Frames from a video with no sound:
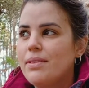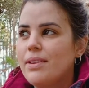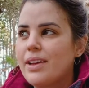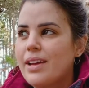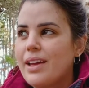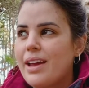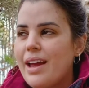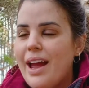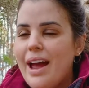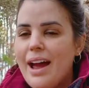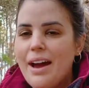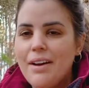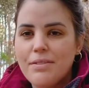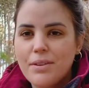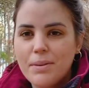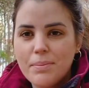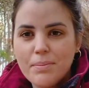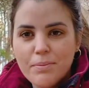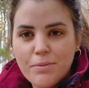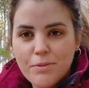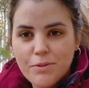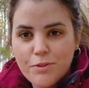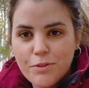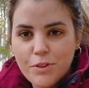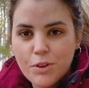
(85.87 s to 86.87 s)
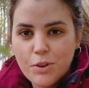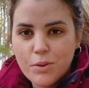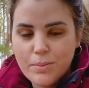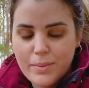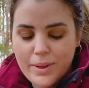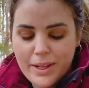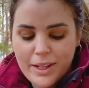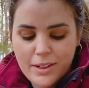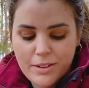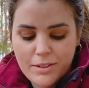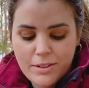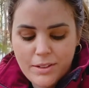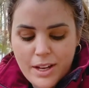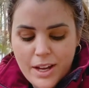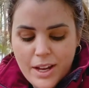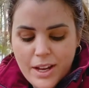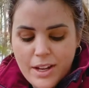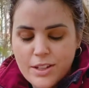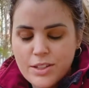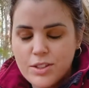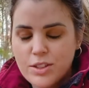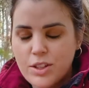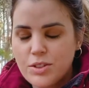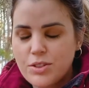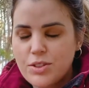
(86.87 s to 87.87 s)
have a full meal.
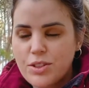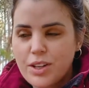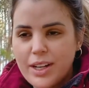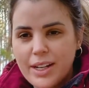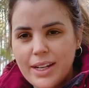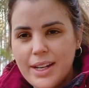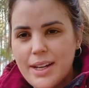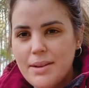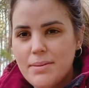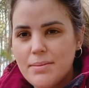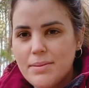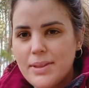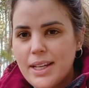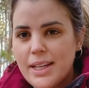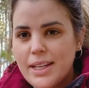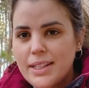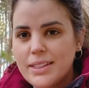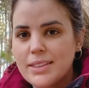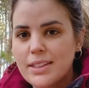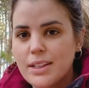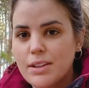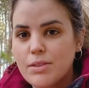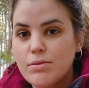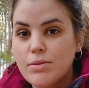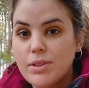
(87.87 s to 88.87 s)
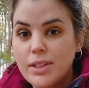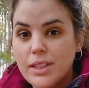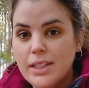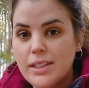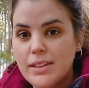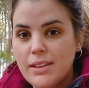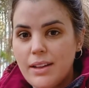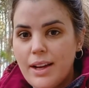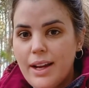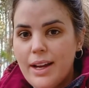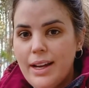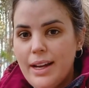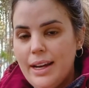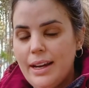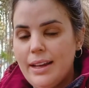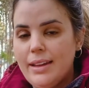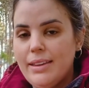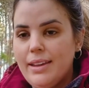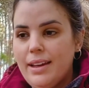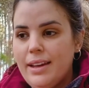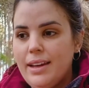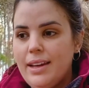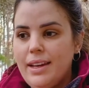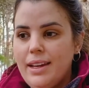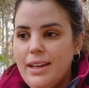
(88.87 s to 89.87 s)
So I try to keep things really light and
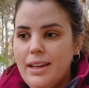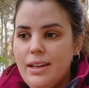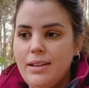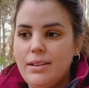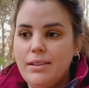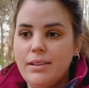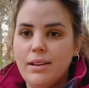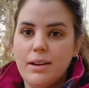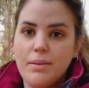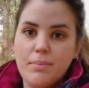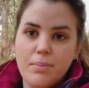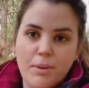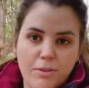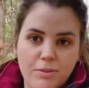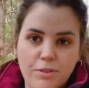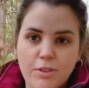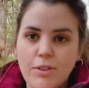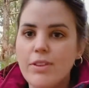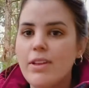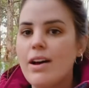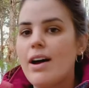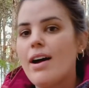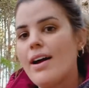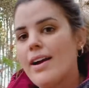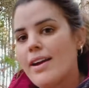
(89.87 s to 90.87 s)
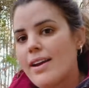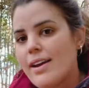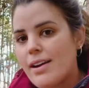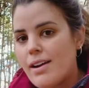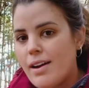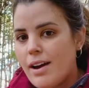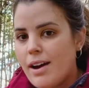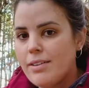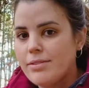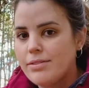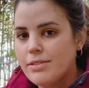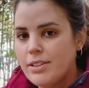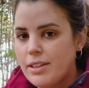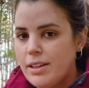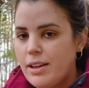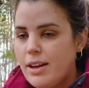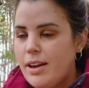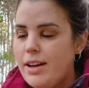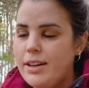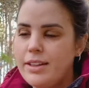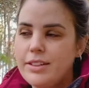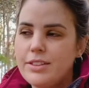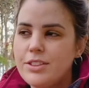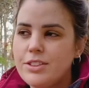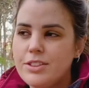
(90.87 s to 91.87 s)
then eat before the hike and after the
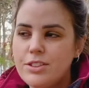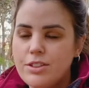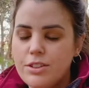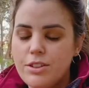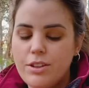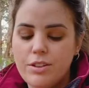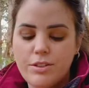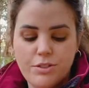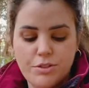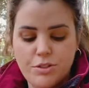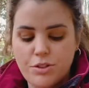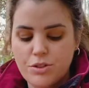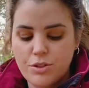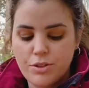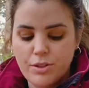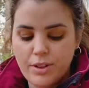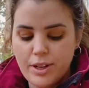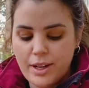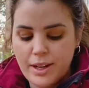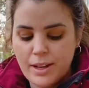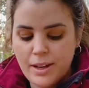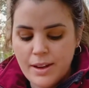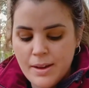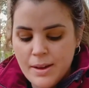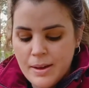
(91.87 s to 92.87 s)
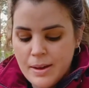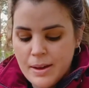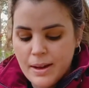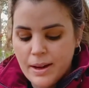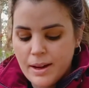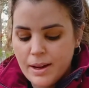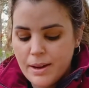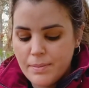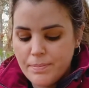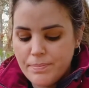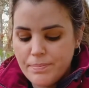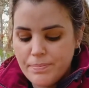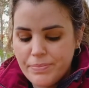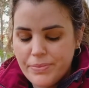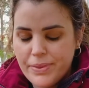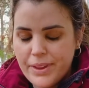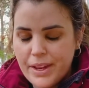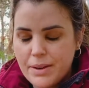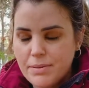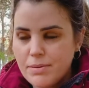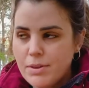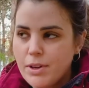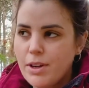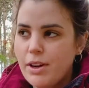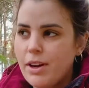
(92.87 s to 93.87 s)
hike, just not during.
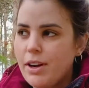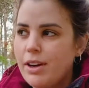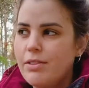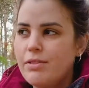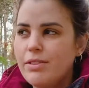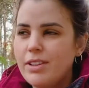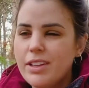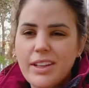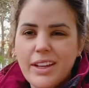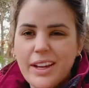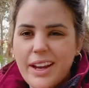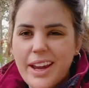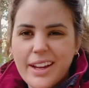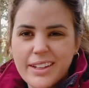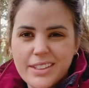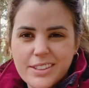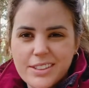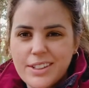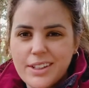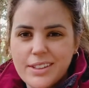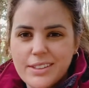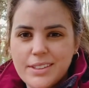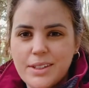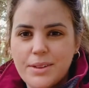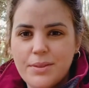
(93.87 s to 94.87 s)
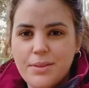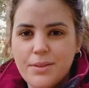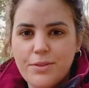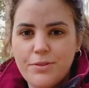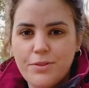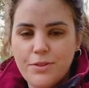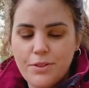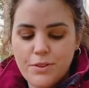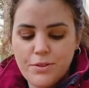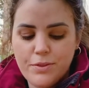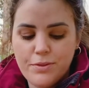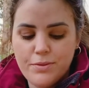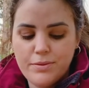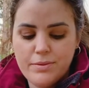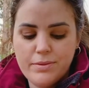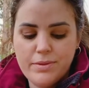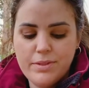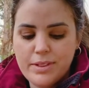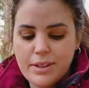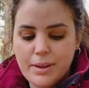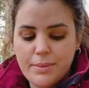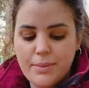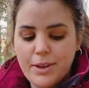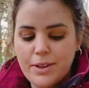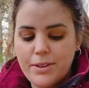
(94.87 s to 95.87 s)
I don't really like exercising with a full
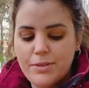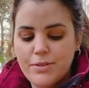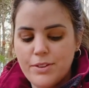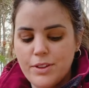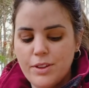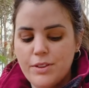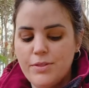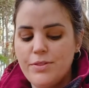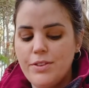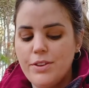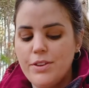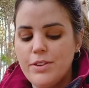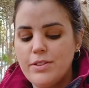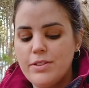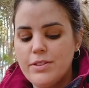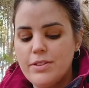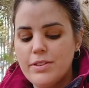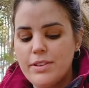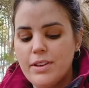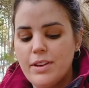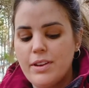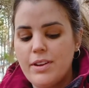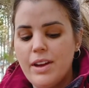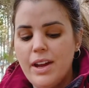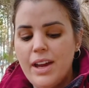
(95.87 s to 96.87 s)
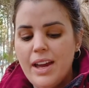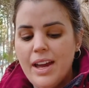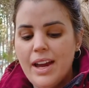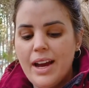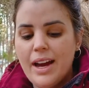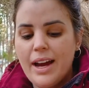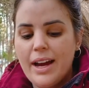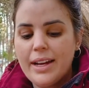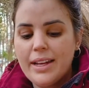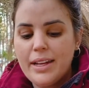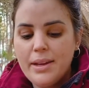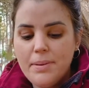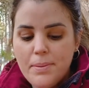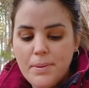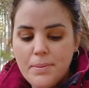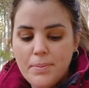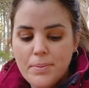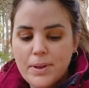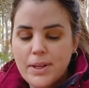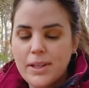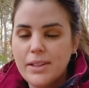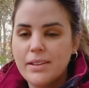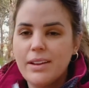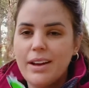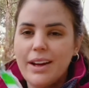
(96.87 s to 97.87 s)
stomach full of food, so I keep it
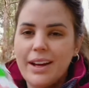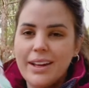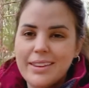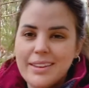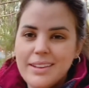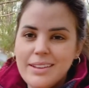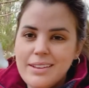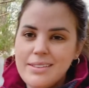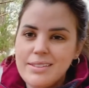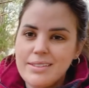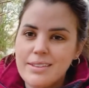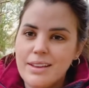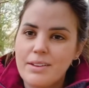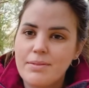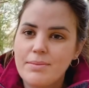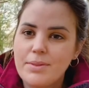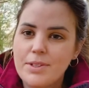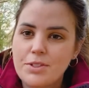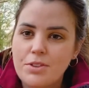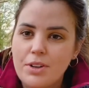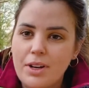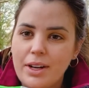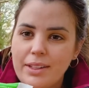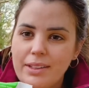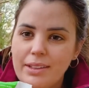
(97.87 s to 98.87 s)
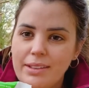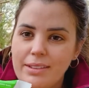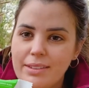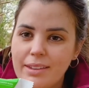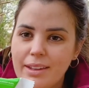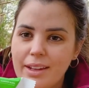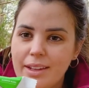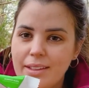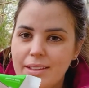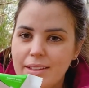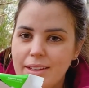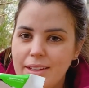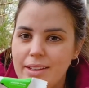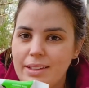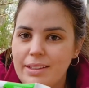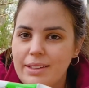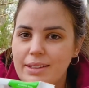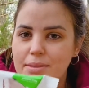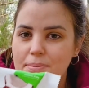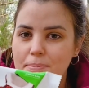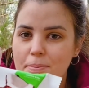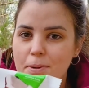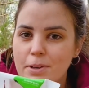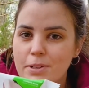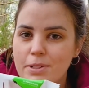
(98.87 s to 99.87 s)
pretty light. I've been trying these lately, these
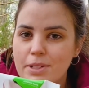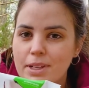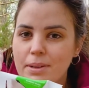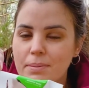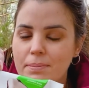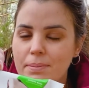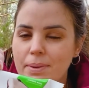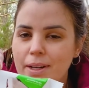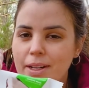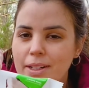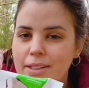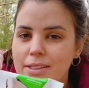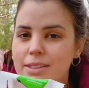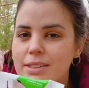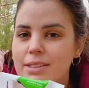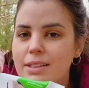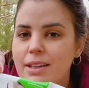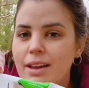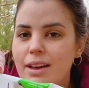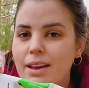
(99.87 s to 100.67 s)
protein bars.